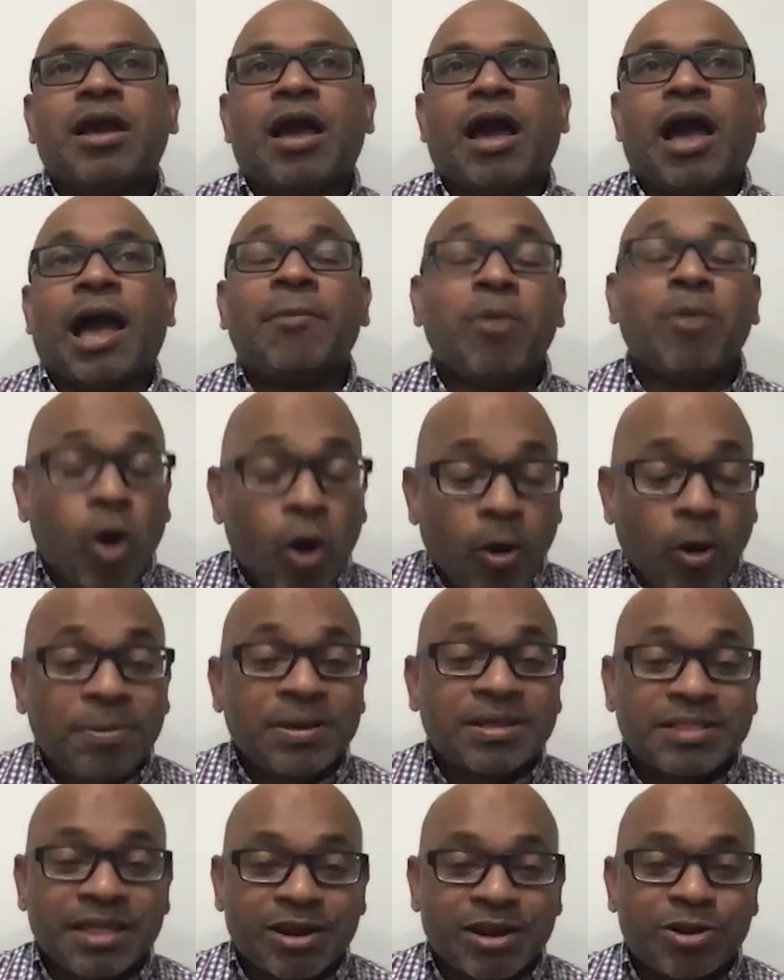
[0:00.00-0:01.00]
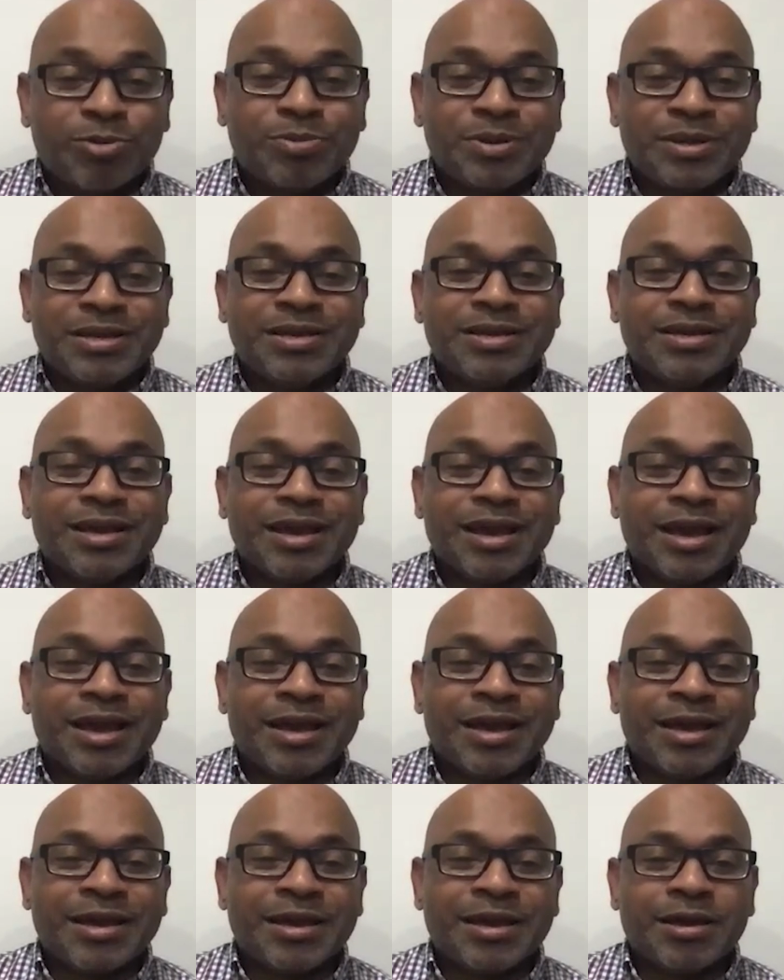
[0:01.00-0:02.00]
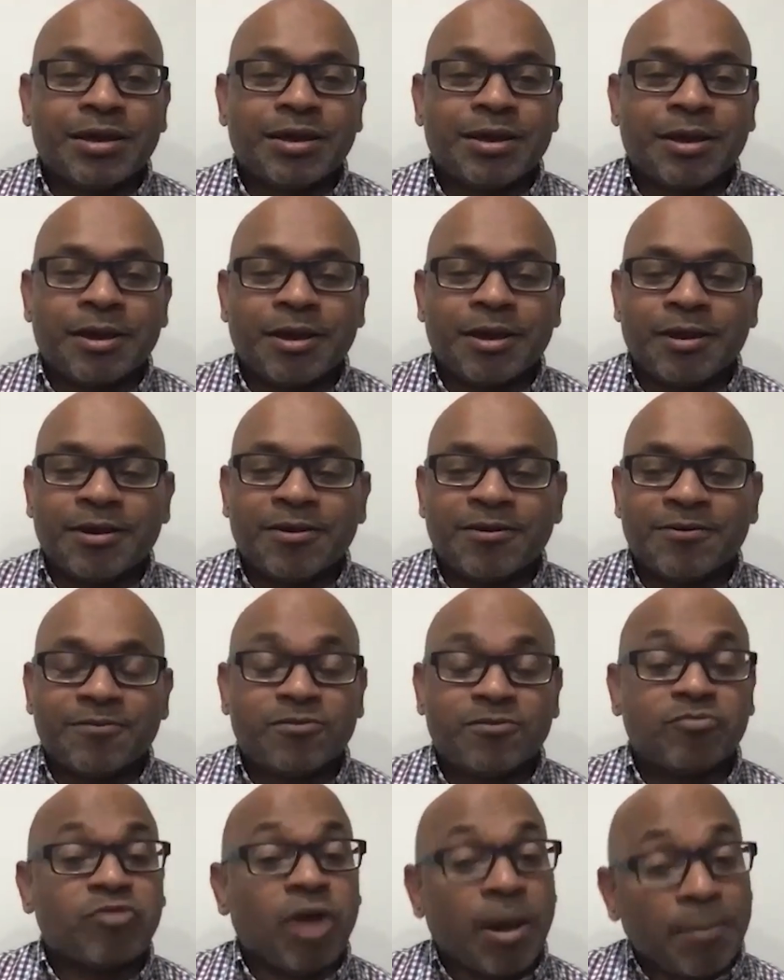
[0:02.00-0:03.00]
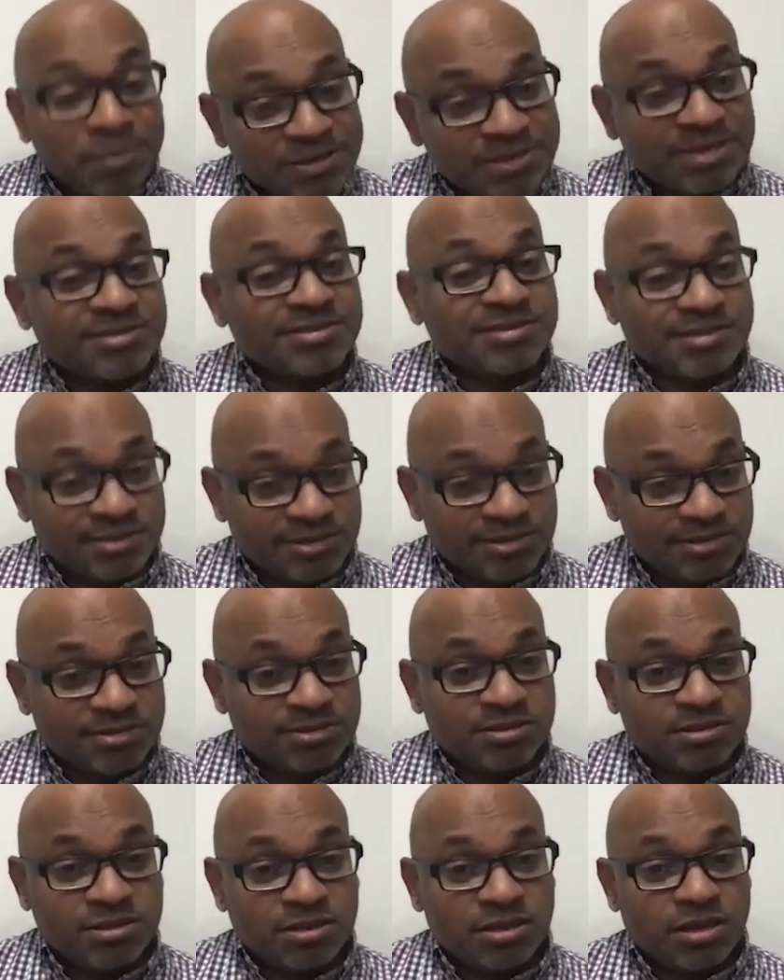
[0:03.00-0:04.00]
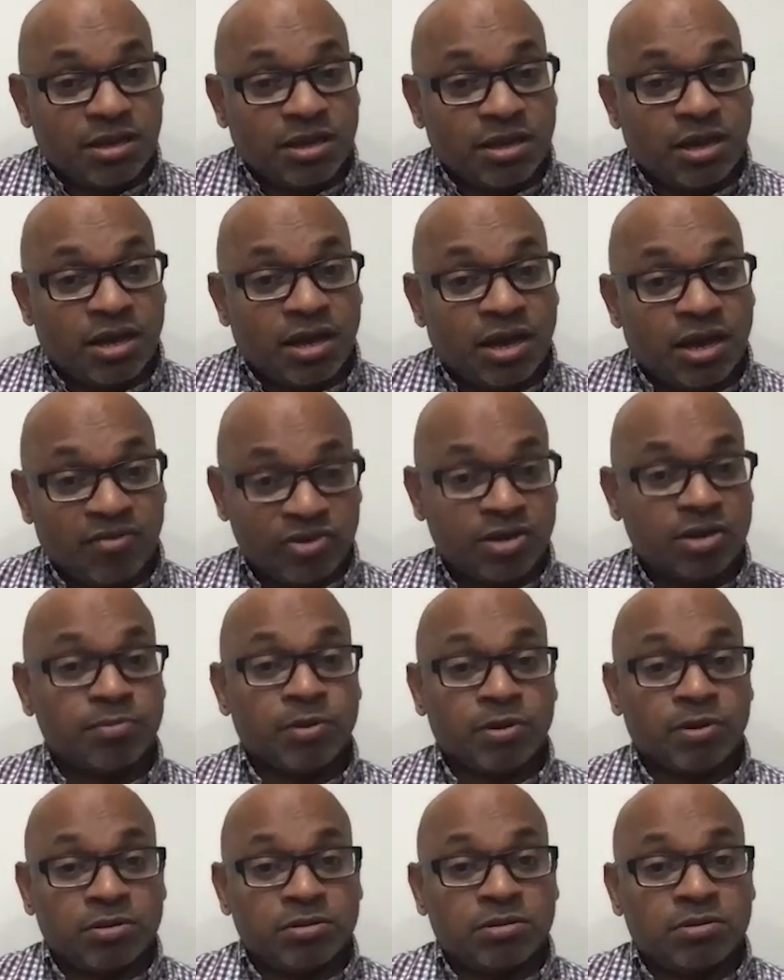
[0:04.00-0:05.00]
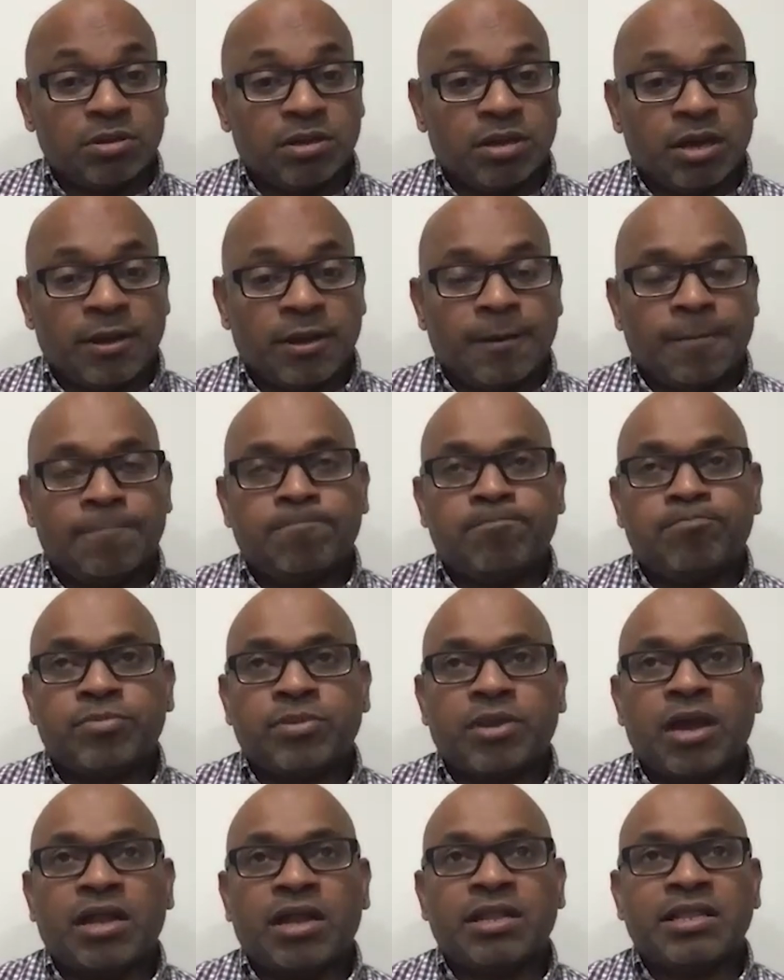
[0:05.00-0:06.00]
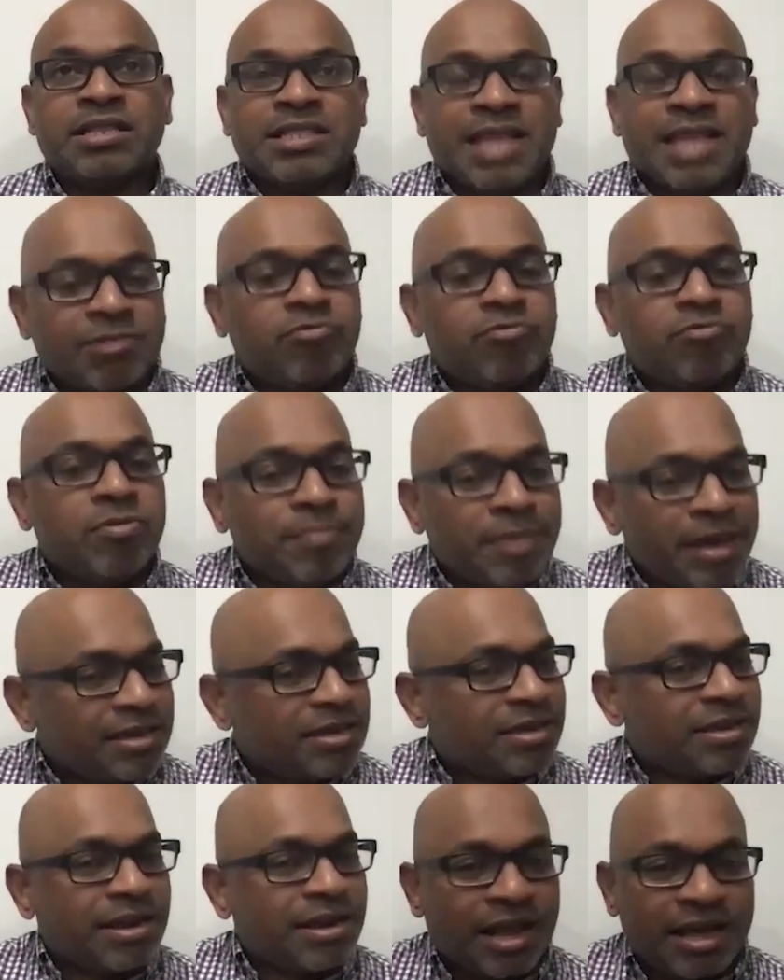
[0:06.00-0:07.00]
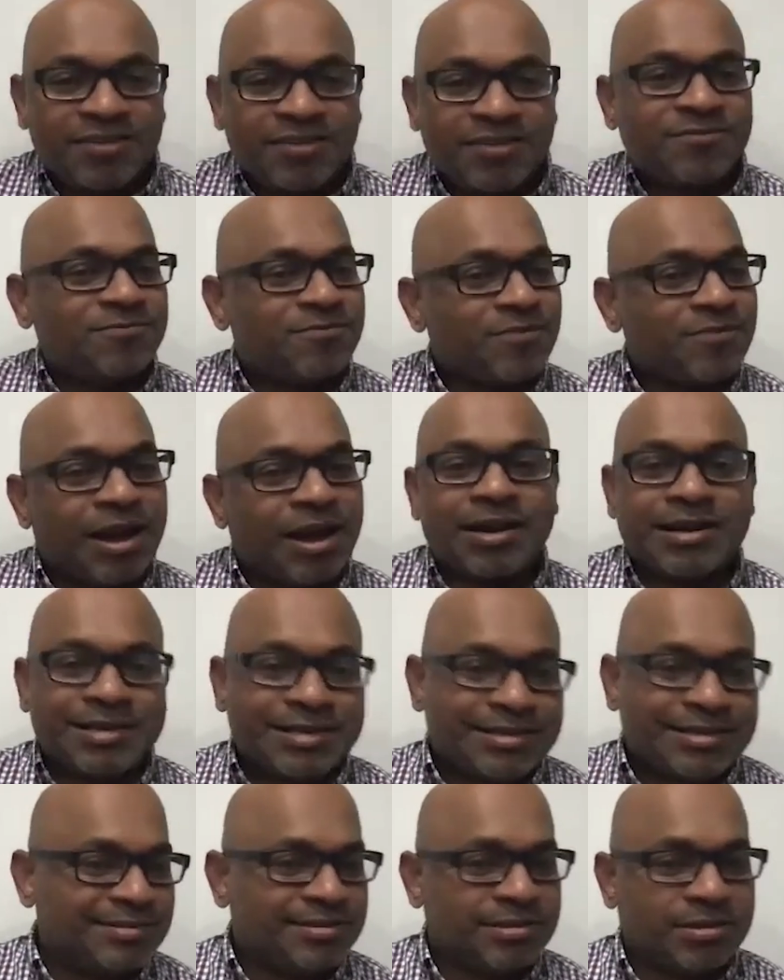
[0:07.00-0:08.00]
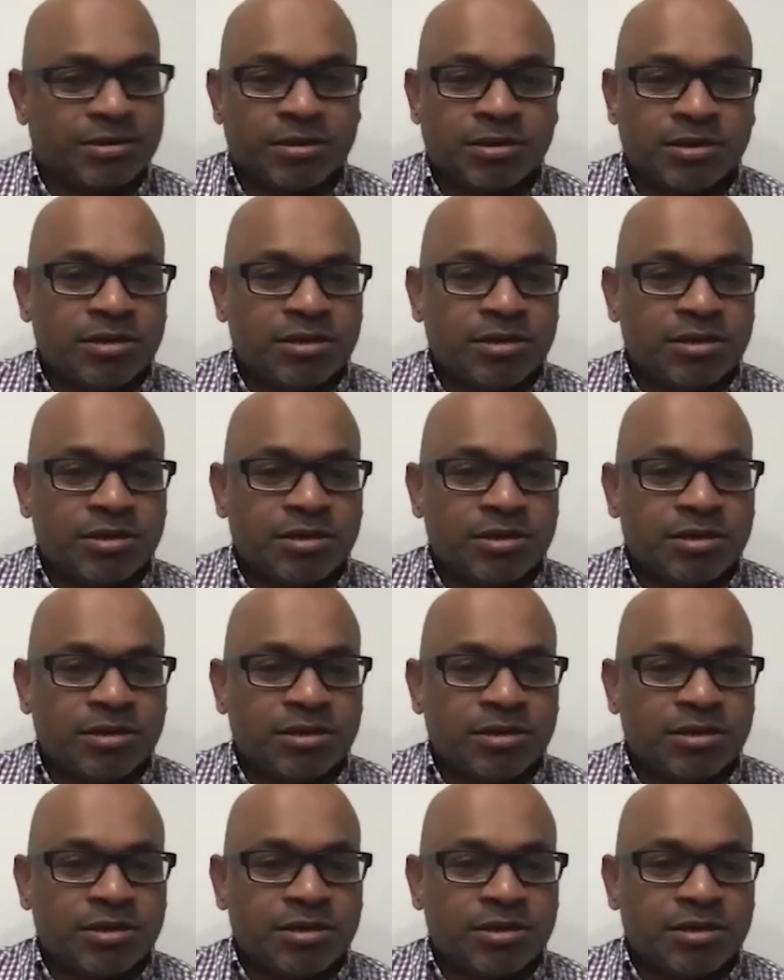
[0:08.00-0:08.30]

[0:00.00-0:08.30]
I'm hoping there will be rapid tests available, and that will make life far easier.